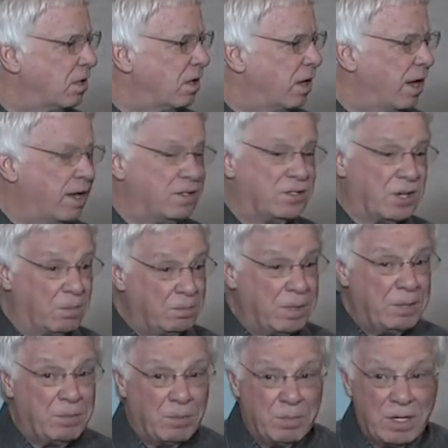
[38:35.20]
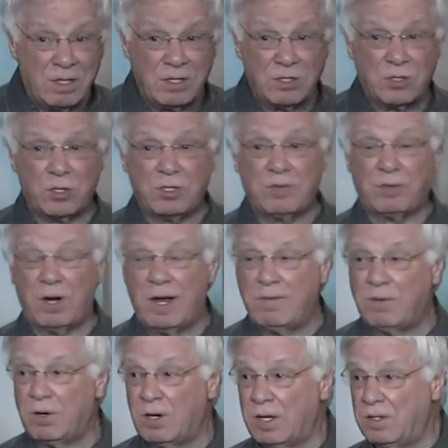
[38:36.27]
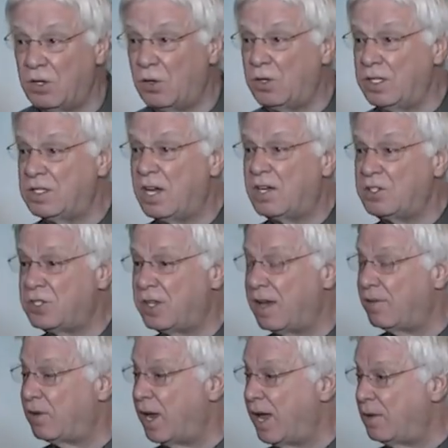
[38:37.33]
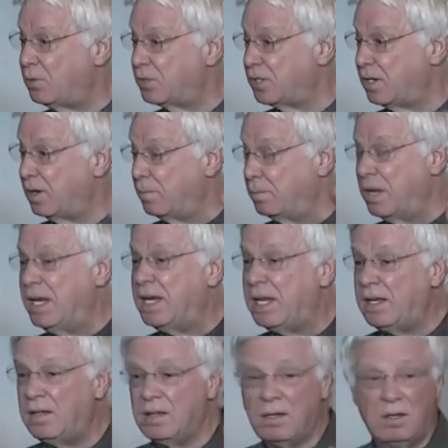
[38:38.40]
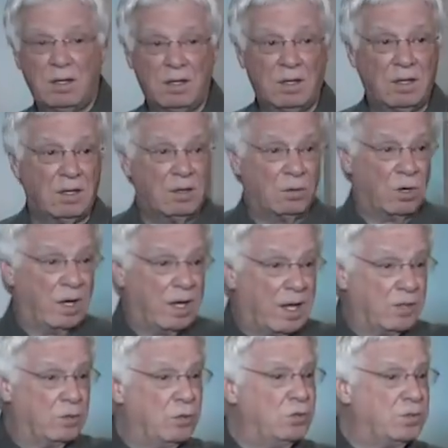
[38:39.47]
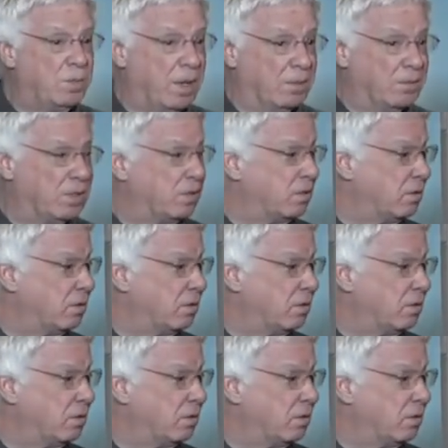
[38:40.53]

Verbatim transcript: And some people have been in the church forever, and the only touch they ever had was in a meeting where they got goosebumps.